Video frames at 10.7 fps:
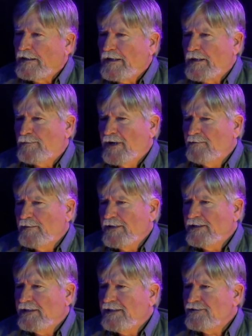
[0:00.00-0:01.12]
Probably
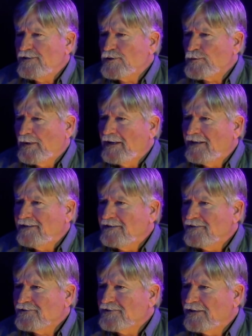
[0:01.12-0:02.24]
the easiest spot
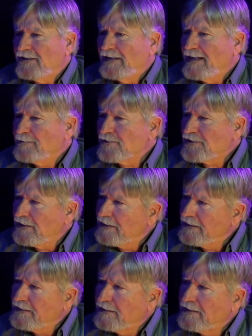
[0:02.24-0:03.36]
is
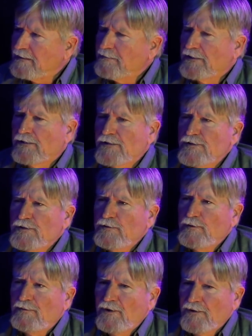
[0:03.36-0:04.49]
Amazon. They're also
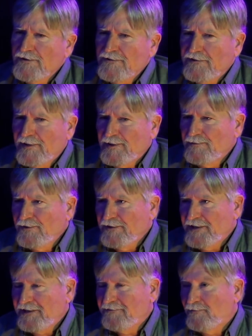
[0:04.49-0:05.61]
on Barnes & Noble
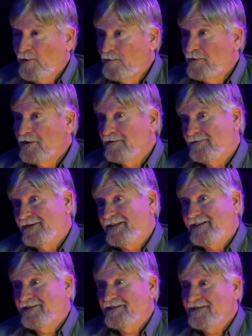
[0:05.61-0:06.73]
and even Walmart, but
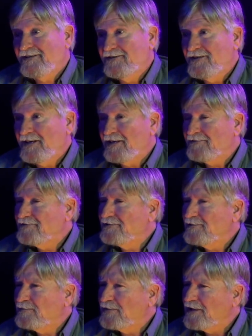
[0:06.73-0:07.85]
I think they have
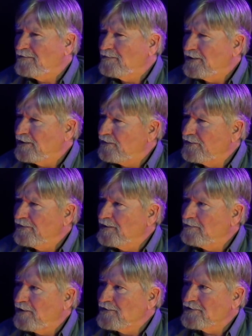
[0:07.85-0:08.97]
to probably order
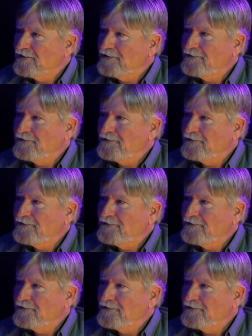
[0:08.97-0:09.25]
them also.